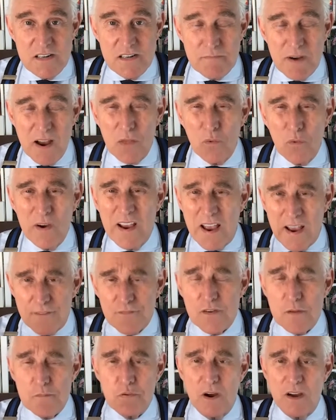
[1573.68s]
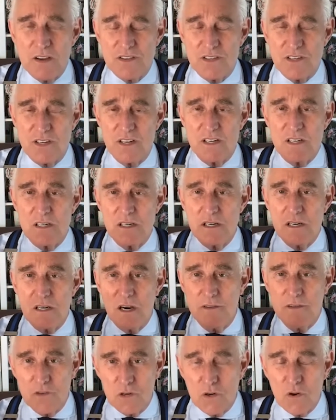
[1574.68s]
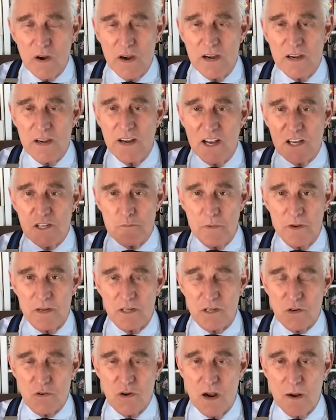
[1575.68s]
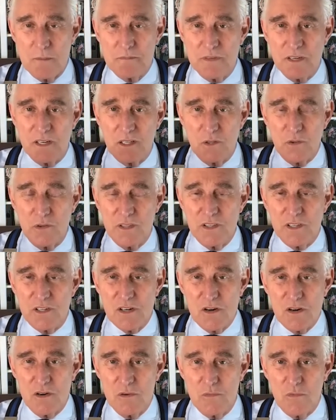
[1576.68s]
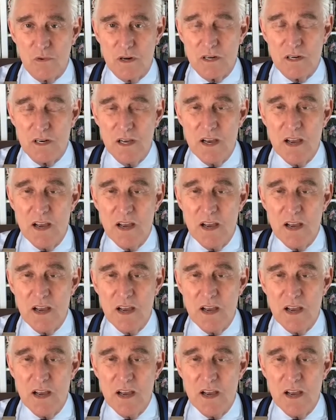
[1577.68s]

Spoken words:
By the way, every president of Ukraine has been corrupt, including the current one,